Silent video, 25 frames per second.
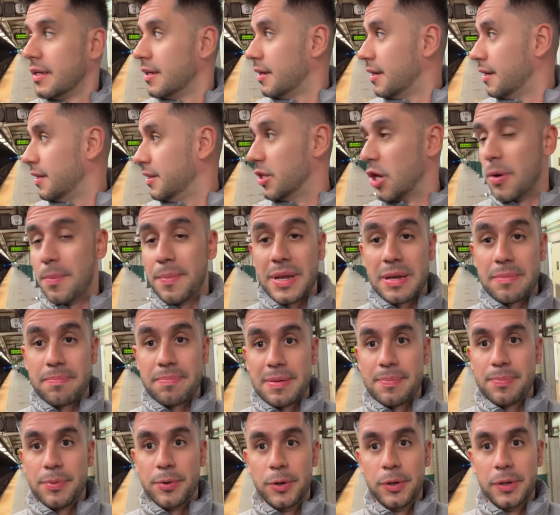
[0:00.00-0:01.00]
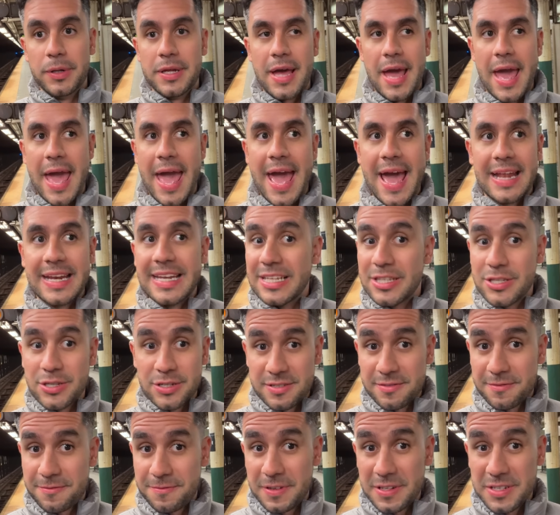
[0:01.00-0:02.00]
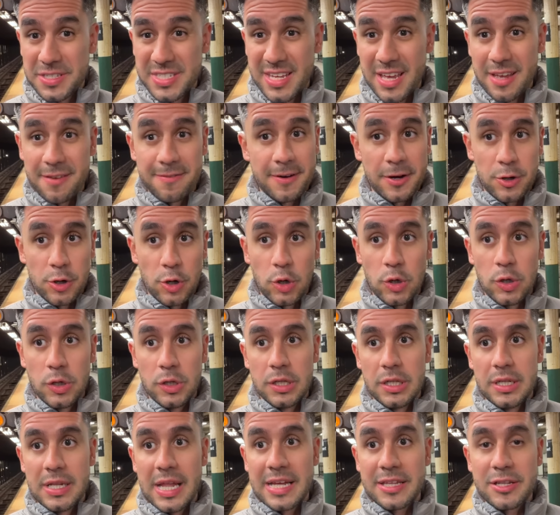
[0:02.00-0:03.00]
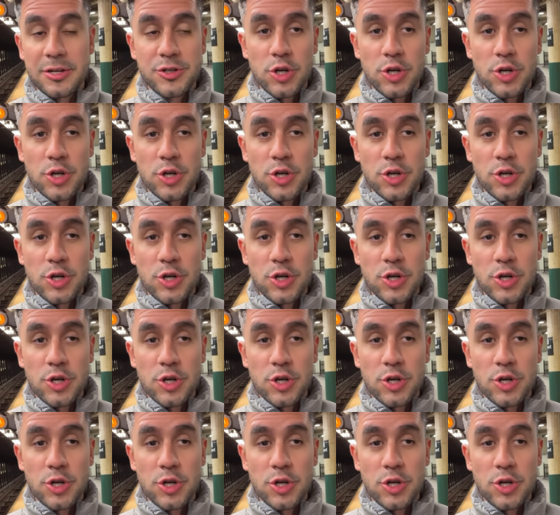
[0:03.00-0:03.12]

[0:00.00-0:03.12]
not many people, and it doesn't feel safe at all. Like there's